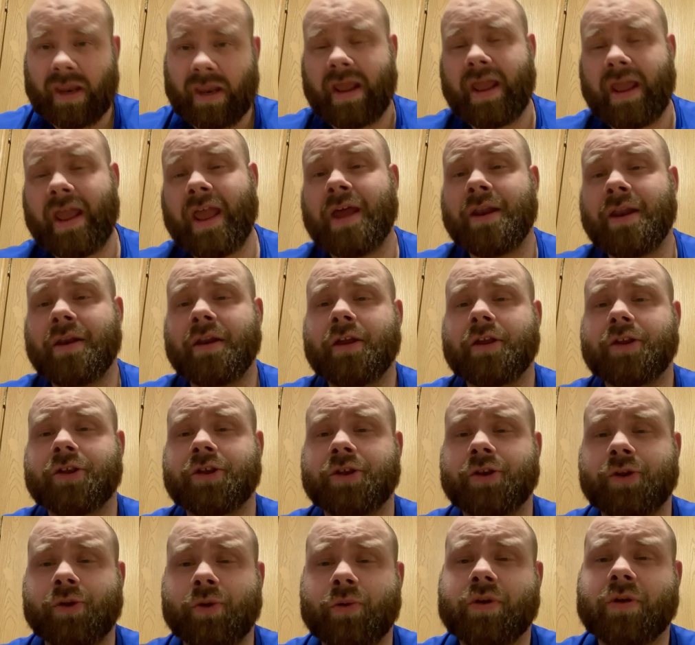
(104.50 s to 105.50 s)
and
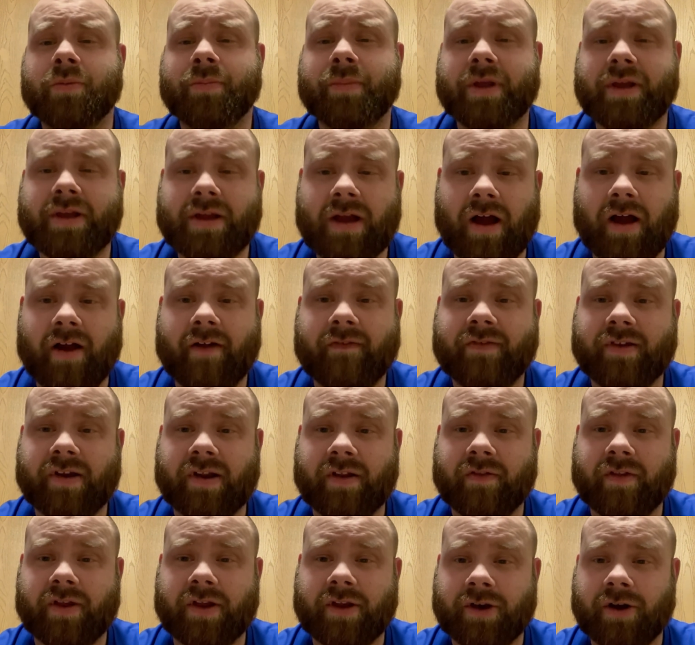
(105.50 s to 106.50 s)
you can be
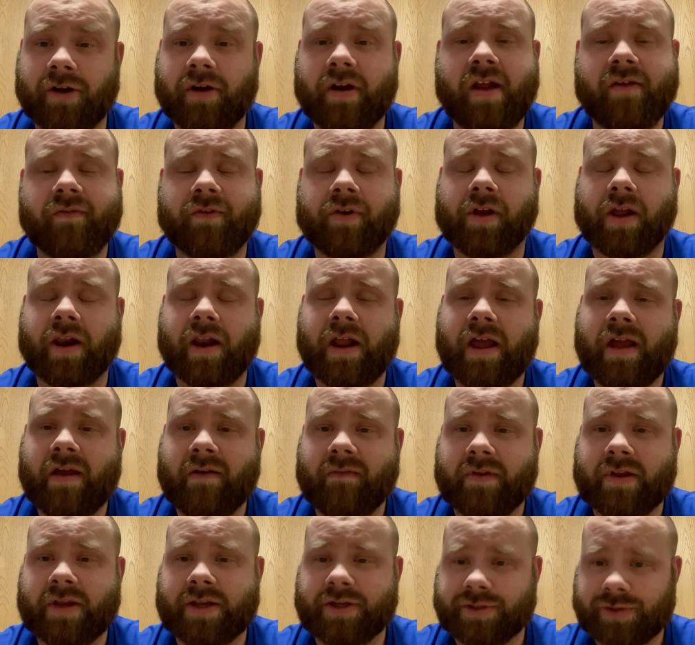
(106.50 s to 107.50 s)
confident that you're never going to have
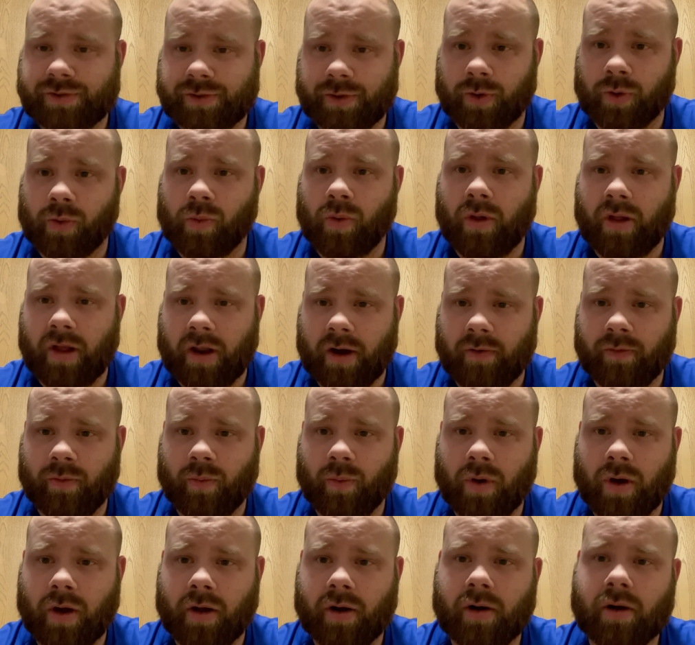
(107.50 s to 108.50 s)
a heat stroke while out on the
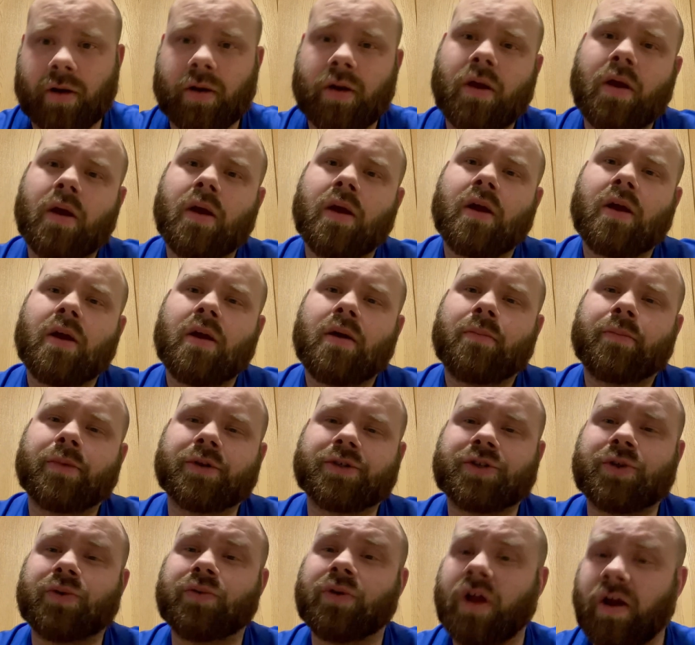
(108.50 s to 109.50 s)
water.
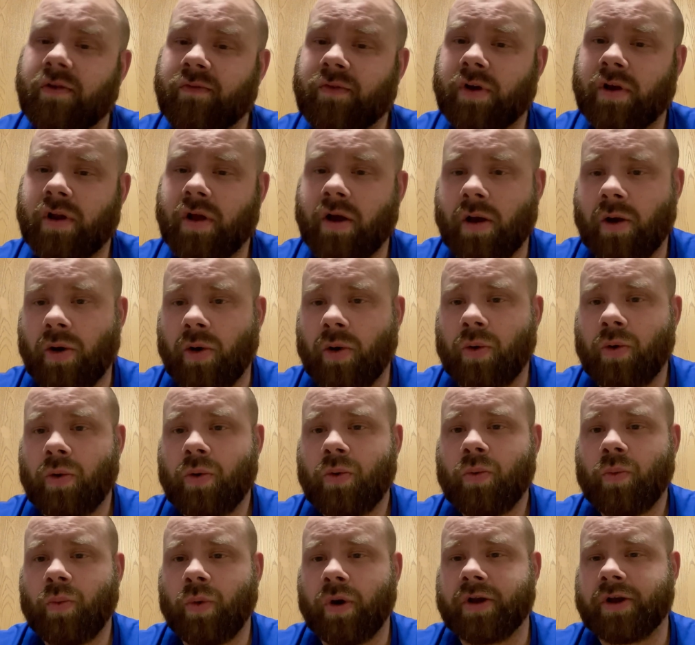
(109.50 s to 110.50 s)
But you never
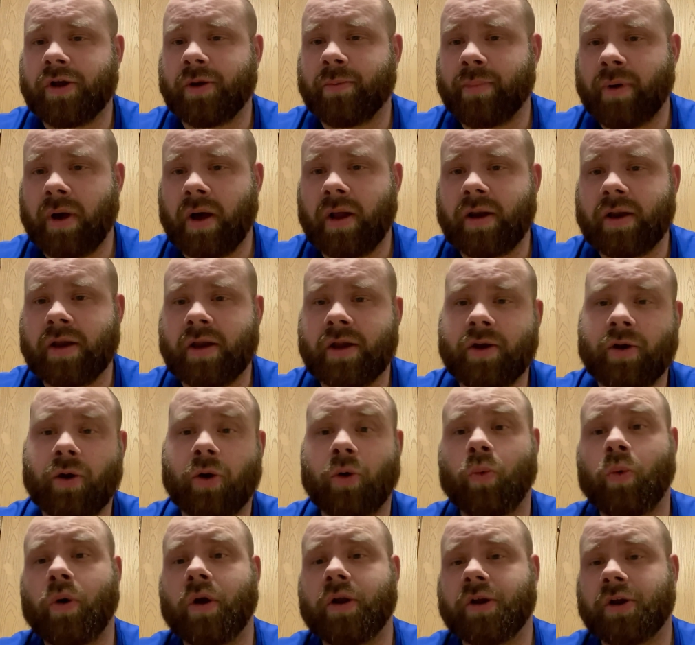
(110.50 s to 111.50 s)
know what your buddy or
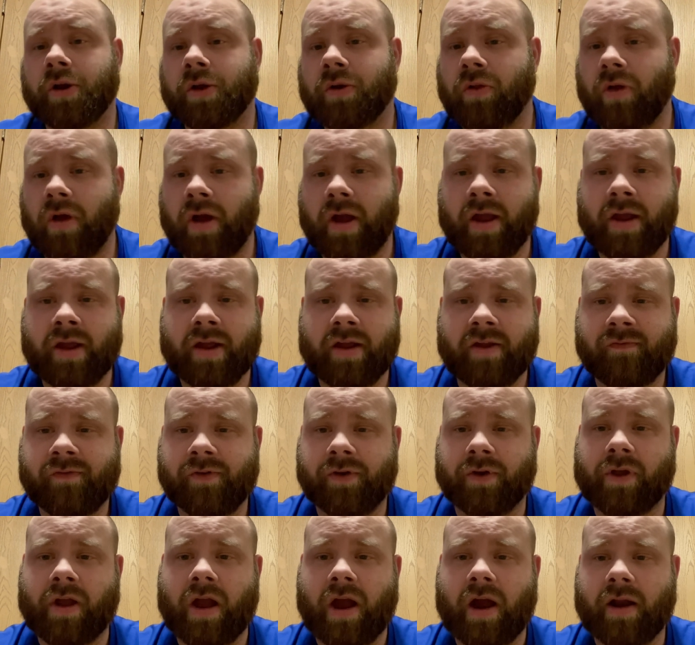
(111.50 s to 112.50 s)
what your client, if
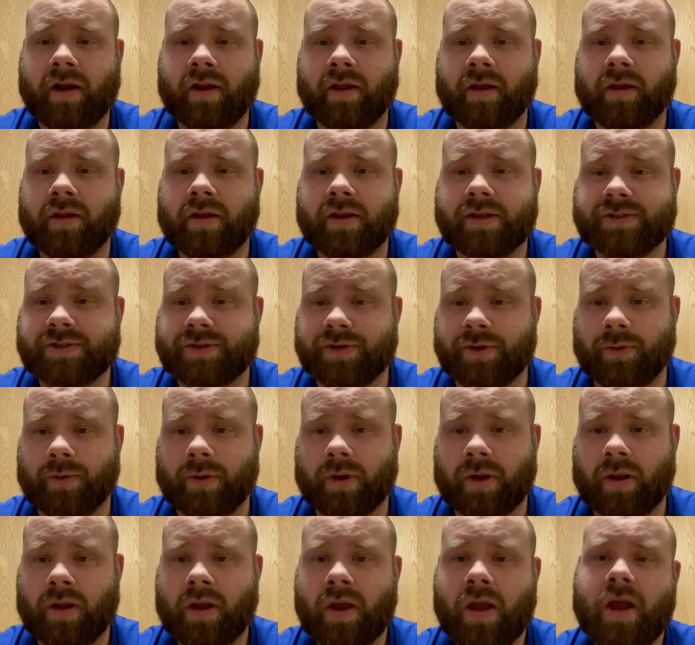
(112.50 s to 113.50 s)
you're guiding, is
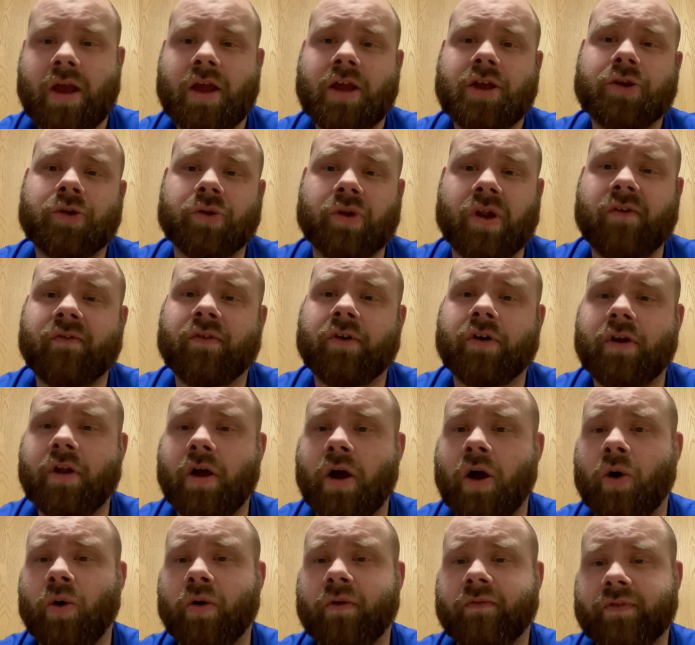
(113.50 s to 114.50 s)
doing. You never
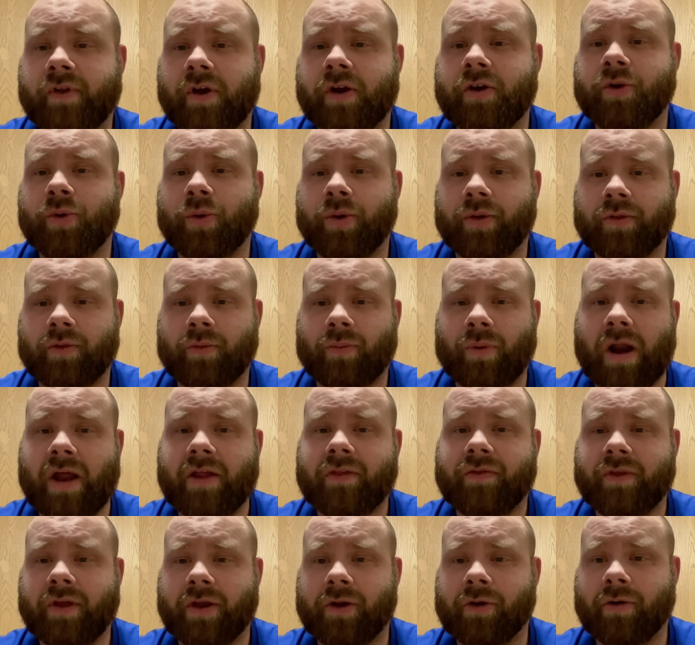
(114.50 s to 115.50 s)
know if they're doing the right
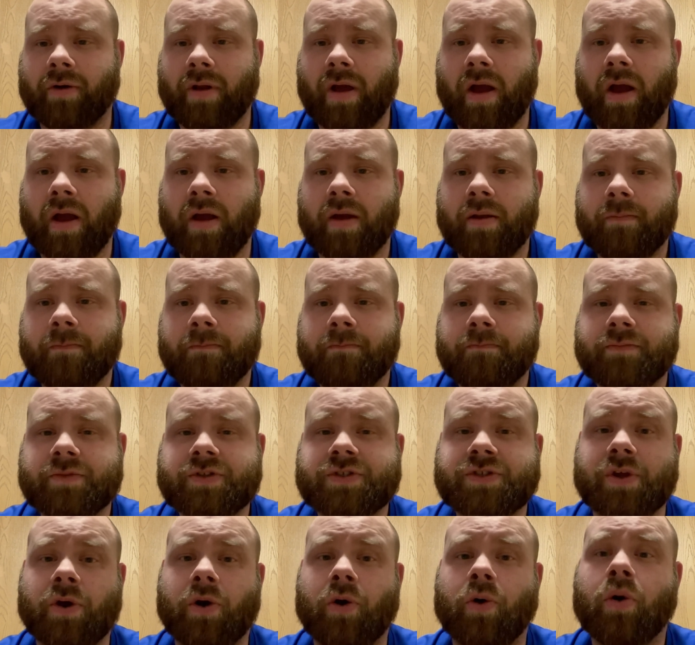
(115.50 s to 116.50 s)
thing or not.
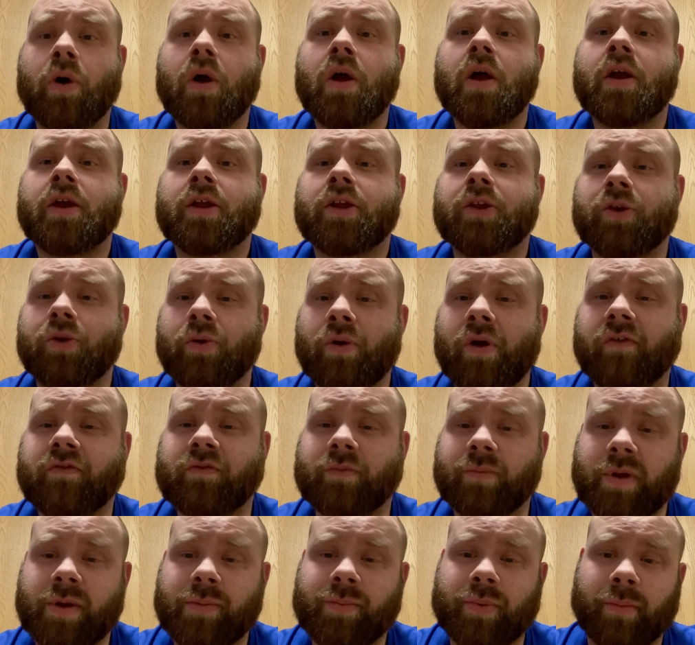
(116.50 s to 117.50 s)
So you have
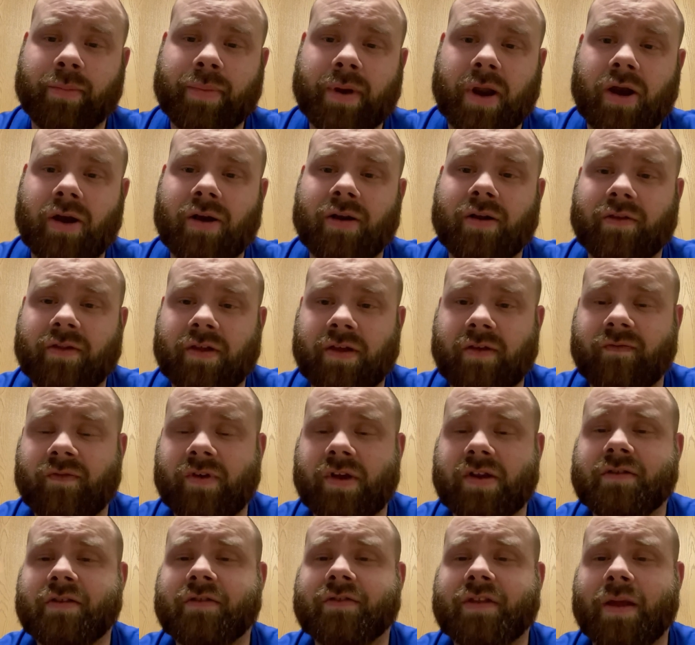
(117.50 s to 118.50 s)
to be prepared in the
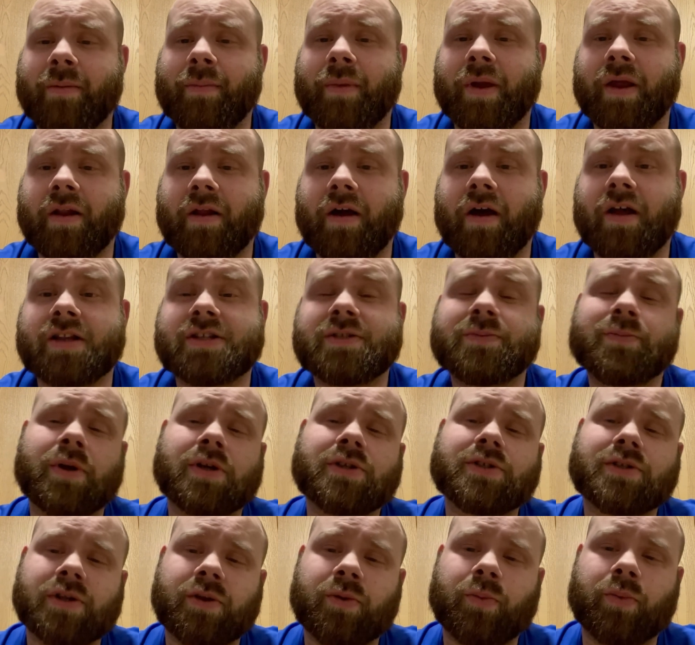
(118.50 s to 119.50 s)
event that they may not,
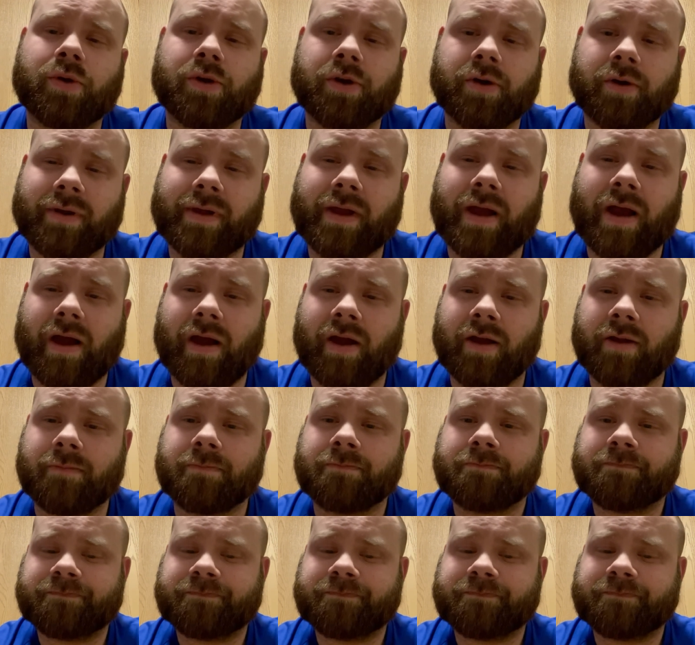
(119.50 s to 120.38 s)
especially when you're a guide.